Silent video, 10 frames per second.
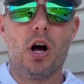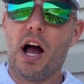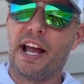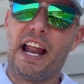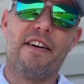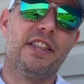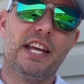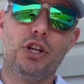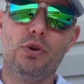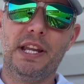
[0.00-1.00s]
got
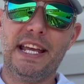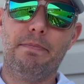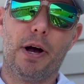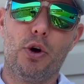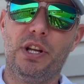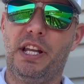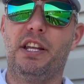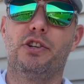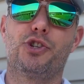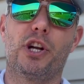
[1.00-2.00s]
everything you need boating
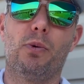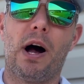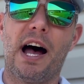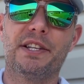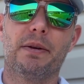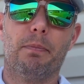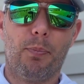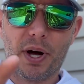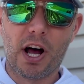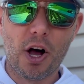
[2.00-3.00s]
industry wise,
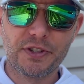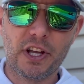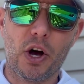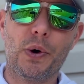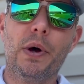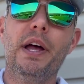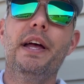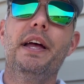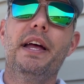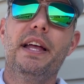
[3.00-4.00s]
but also
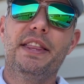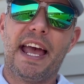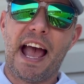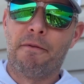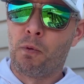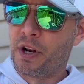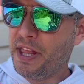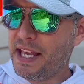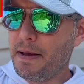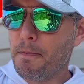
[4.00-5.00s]
they have one of
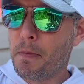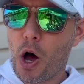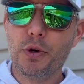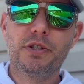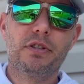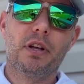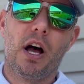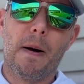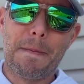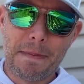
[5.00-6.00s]
the most
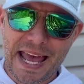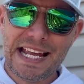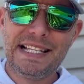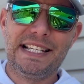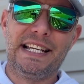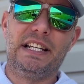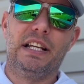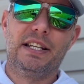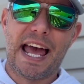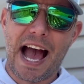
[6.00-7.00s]
amazing
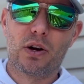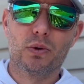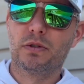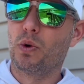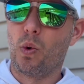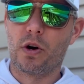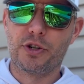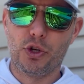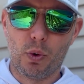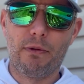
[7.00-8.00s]
tackle
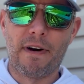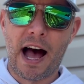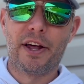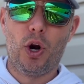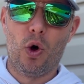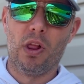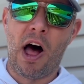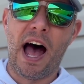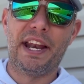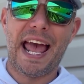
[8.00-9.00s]
stores you will find
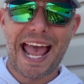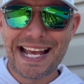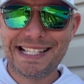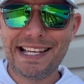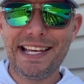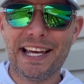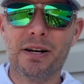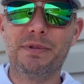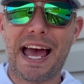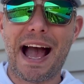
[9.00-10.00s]
online,
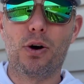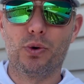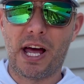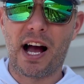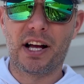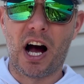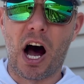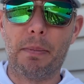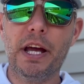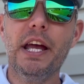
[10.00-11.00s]

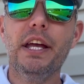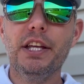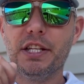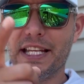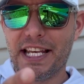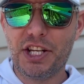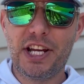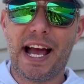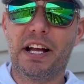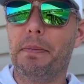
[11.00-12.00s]
ACMTackle.com. You need to
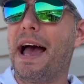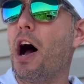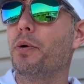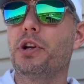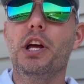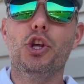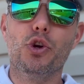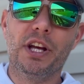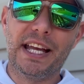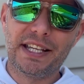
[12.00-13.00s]
check them out. You
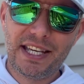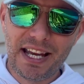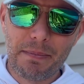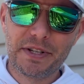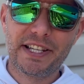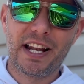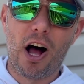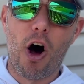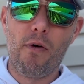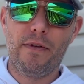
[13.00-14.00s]
can get 10%
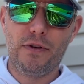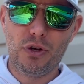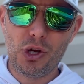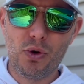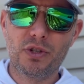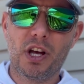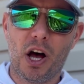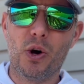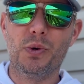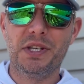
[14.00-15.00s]
off if you use
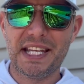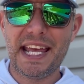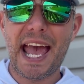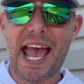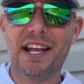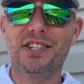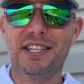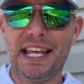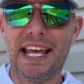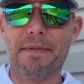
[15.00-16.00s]
code
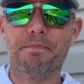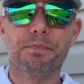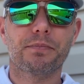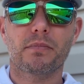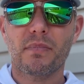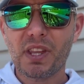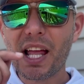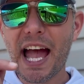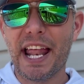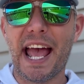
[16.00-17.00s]
DH10
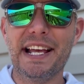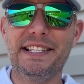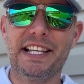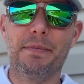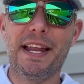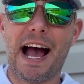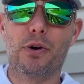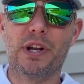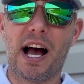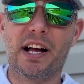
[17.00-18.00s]
at
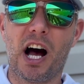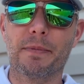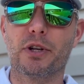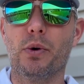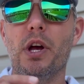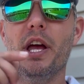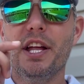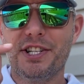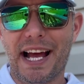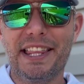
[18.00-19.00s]
ACMTackle.com. So
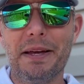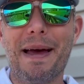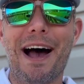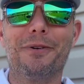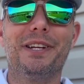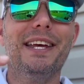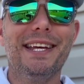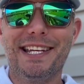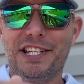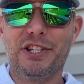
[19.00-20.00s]
check them out,
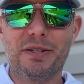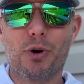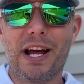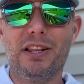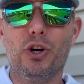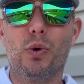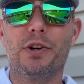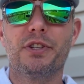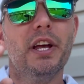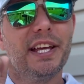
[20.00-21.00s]
get you some great
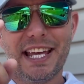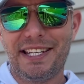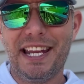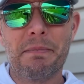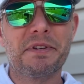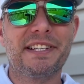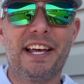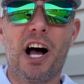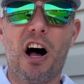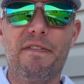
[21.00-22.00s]
lures, get
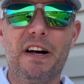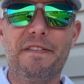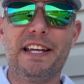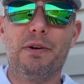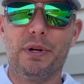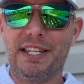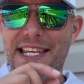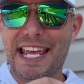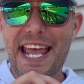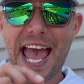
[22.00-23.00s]
10% off of it with
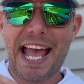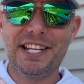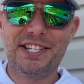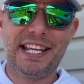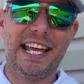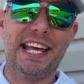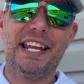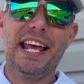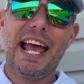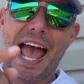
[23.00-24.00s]
DH10,
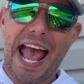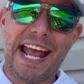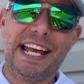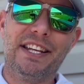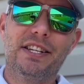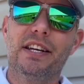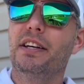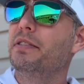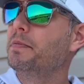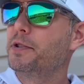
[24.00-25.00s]
and
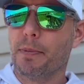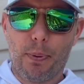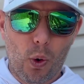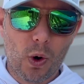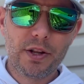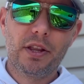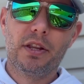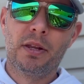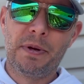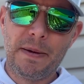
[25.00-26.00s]
support
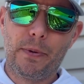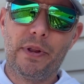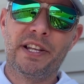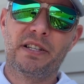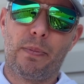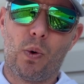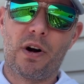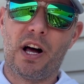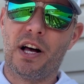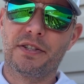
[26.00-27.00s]
the people that support
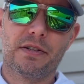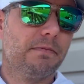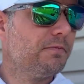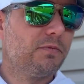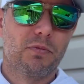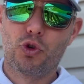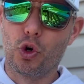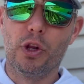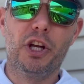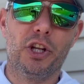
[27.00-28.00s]
us.
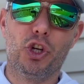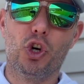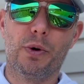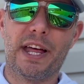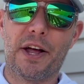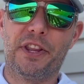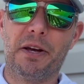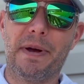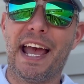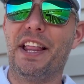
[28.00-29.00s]
Truly couldn't do it without
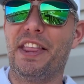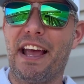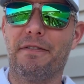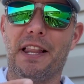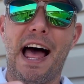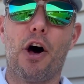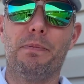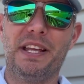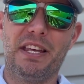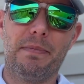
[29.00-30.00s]
them, and they've allowed
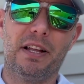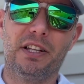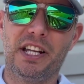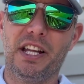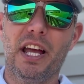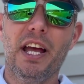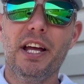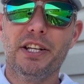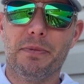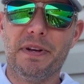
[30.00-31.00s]
me the ability
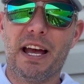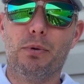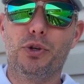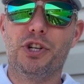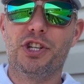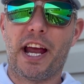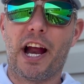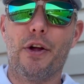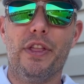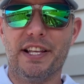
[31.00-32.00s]
to be able to
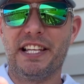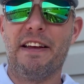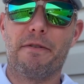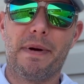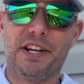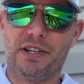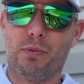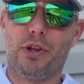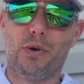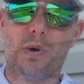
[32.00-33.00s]
share this information with you